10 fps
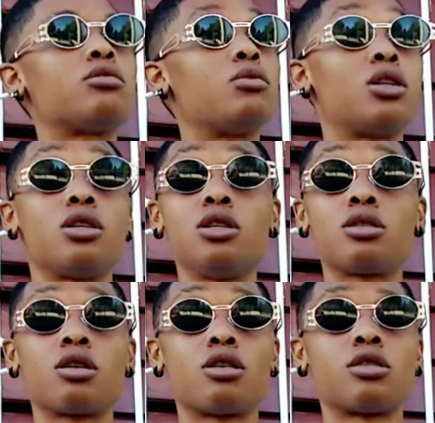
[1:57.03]
well,
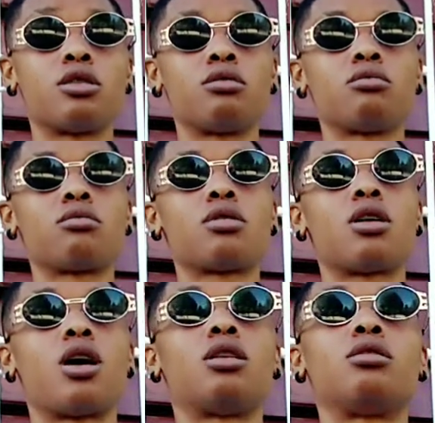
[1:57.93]
he's cussing,
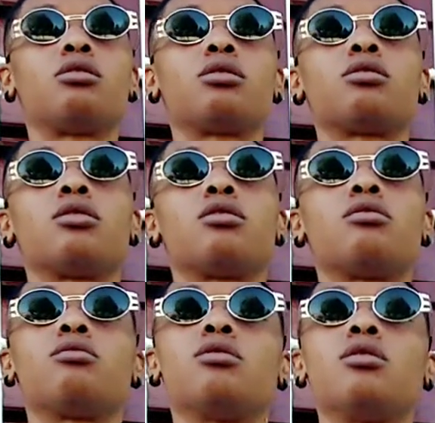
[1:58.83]
and
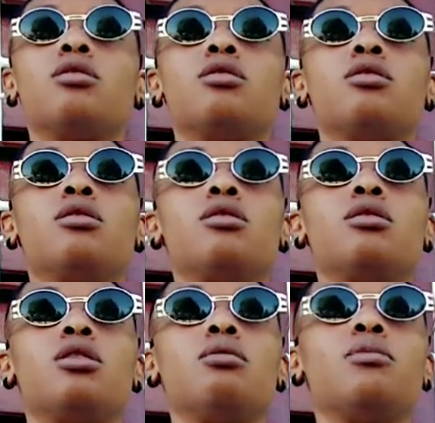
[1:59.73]

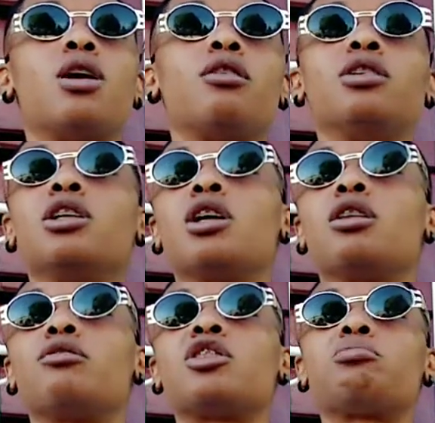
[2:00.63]
he not really
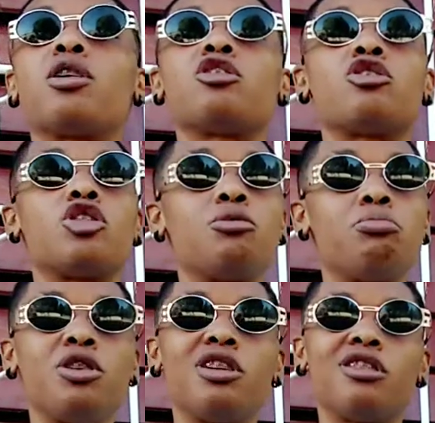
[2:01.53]
getting a response.
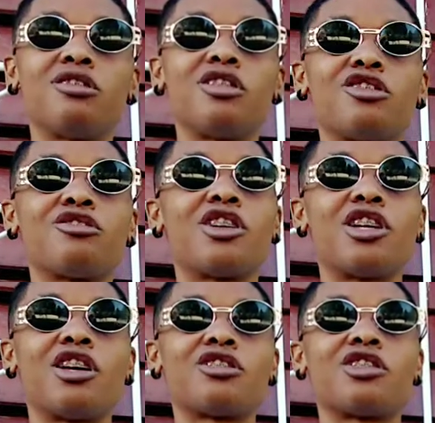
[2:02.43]
Chippy and
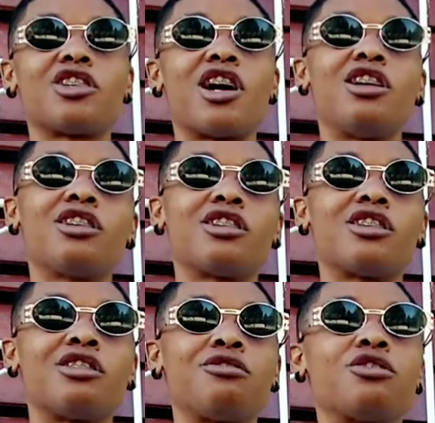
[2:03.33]
Shreddy, and she said I look at
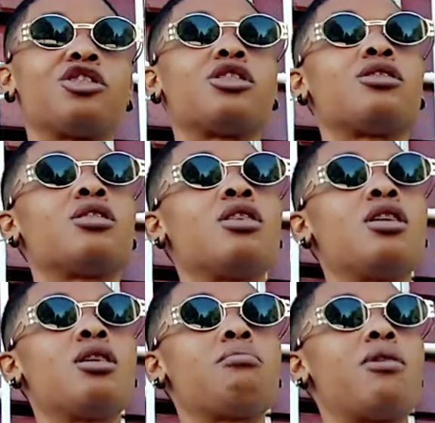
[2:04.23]
her for shit.
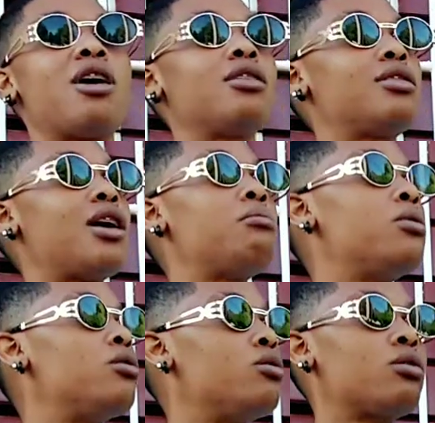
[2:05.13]
By the time
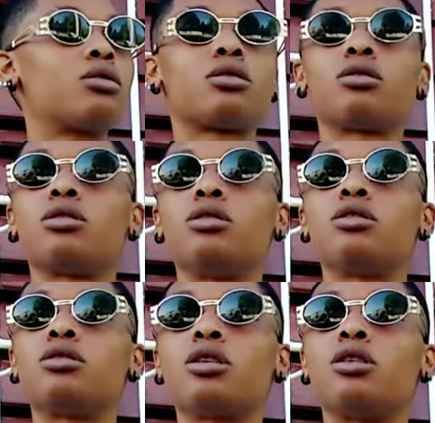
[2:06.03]
I look,
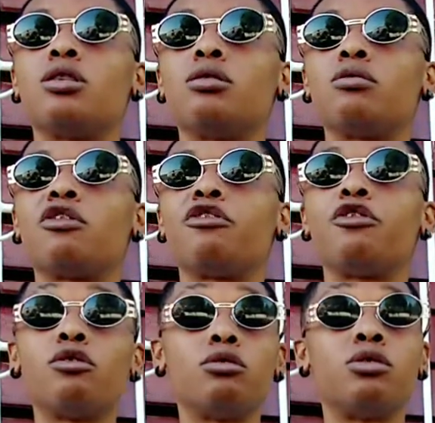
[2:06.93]
this nigga
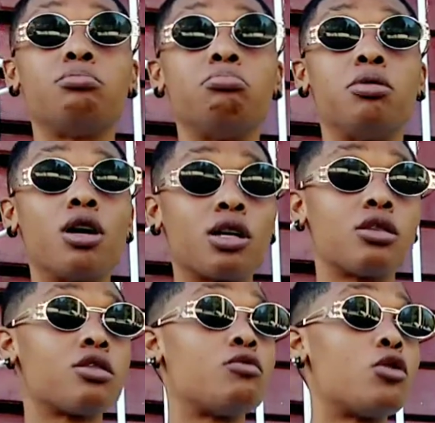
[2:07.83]
full
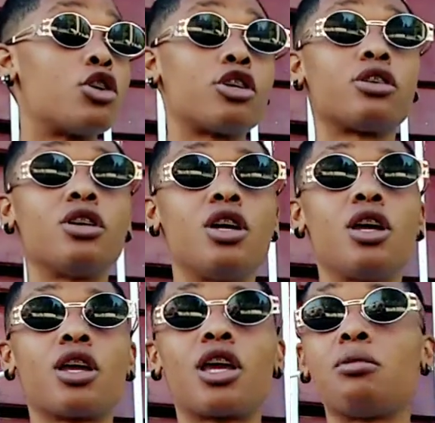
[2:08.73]
buckets of water
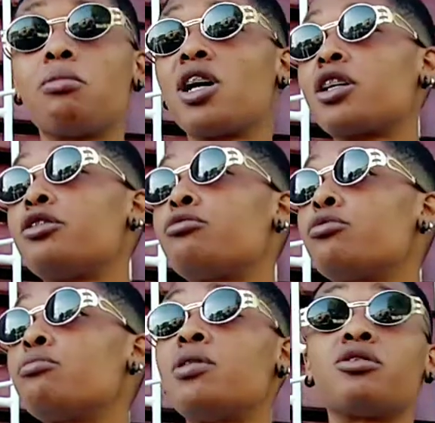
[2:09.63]
came back in the
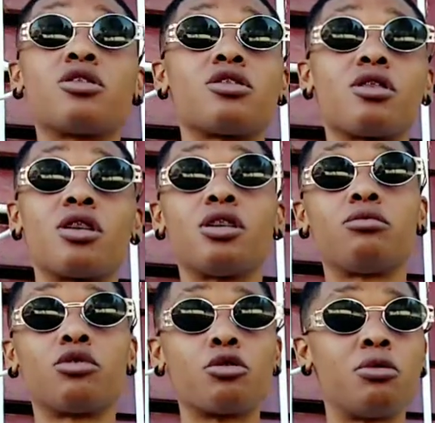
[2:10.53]
room and just started
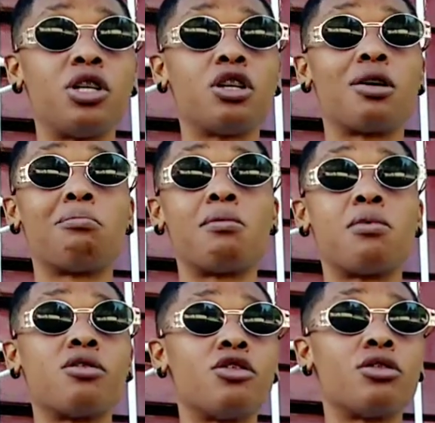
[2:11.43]
throwing it on my
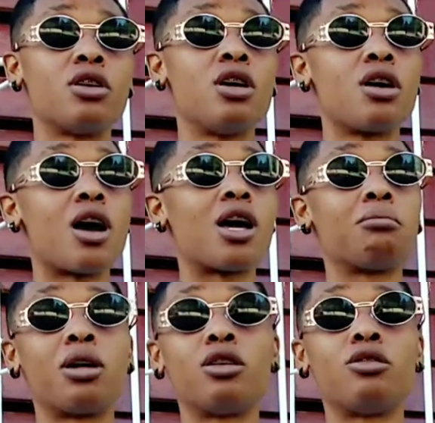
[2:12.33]
mother
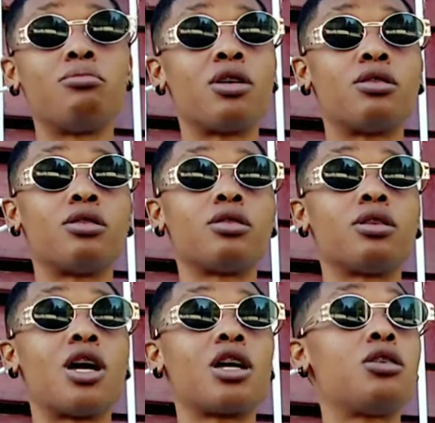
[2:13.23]
and my little brother.
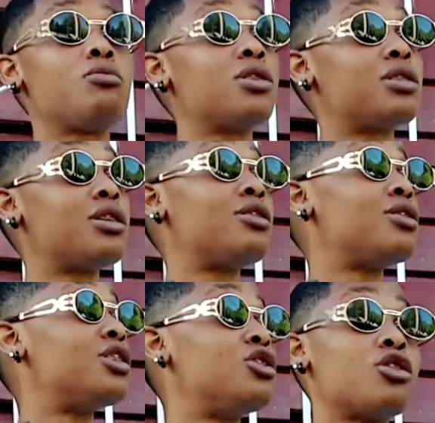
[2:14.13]
Like he was
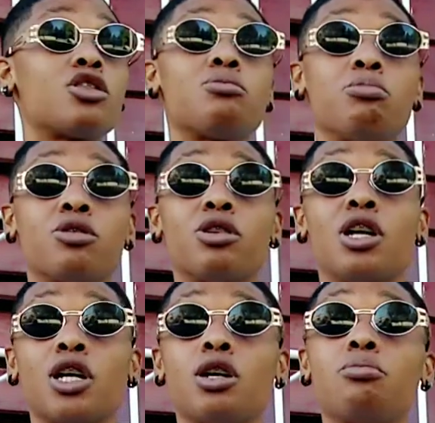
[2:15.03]
literally just born
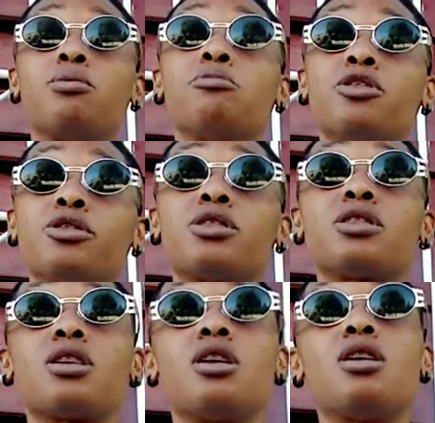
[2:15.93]
a couple months.